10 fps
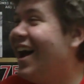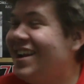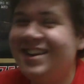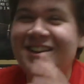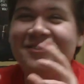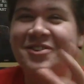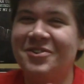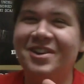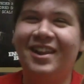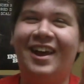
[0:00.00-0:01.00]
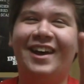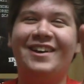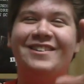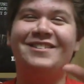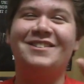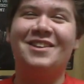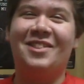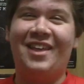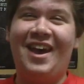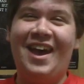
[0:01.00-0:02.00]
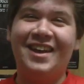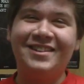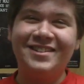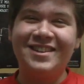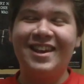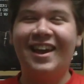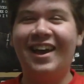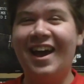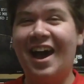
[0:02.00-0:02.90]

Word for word: I didn't even realize the hands thing.